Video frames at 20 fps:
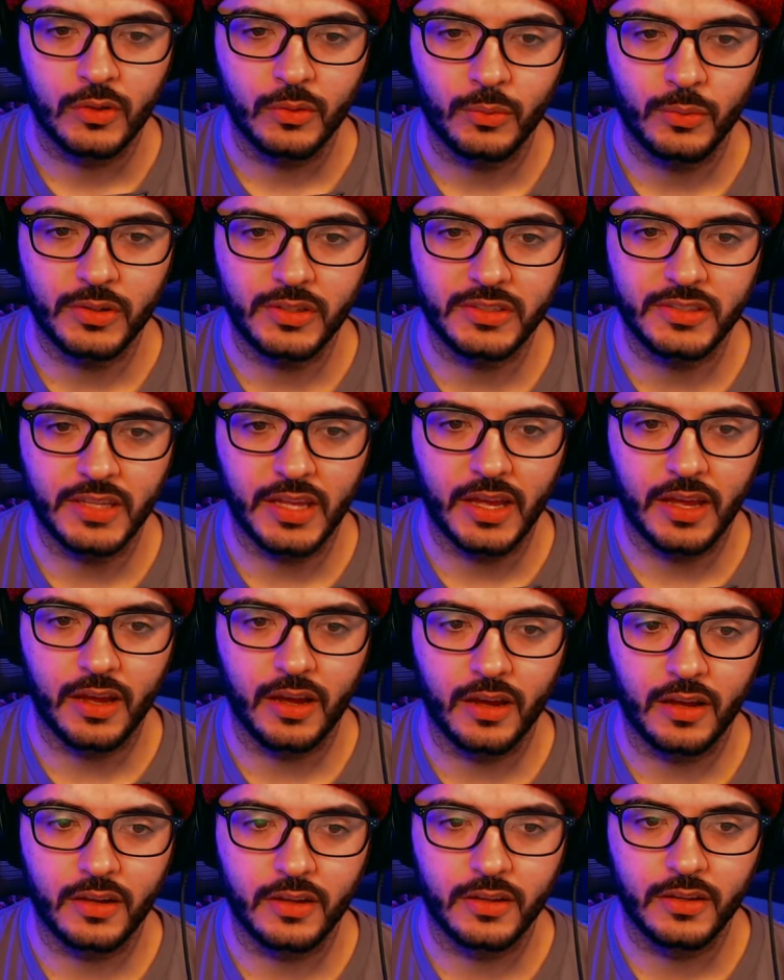What is that?
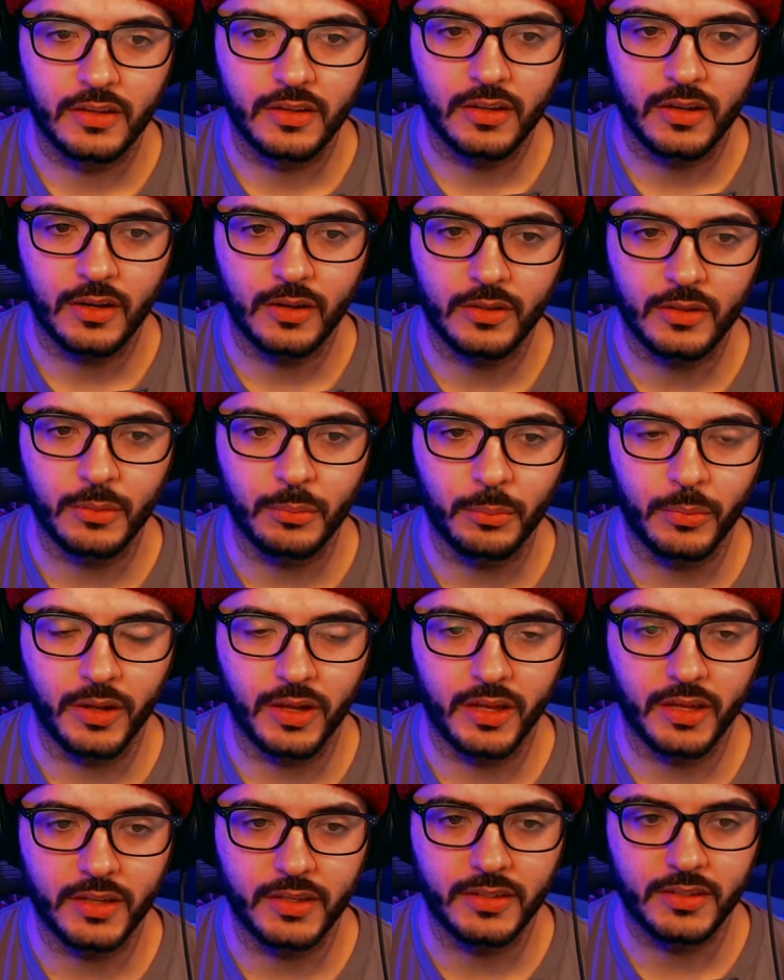Oh, the
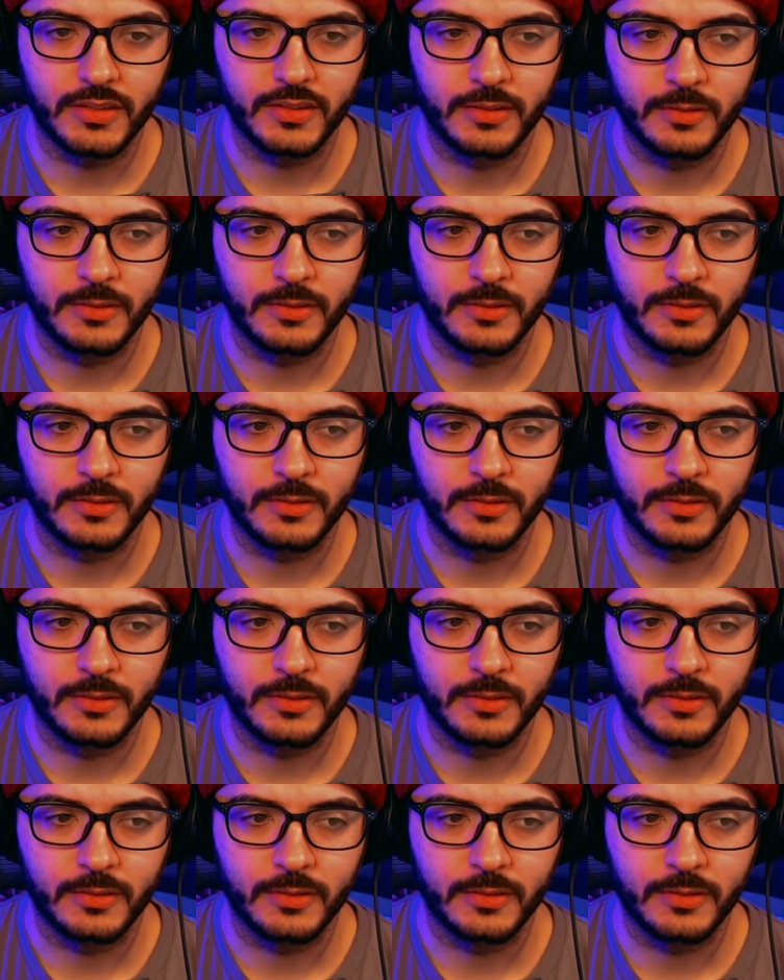mud.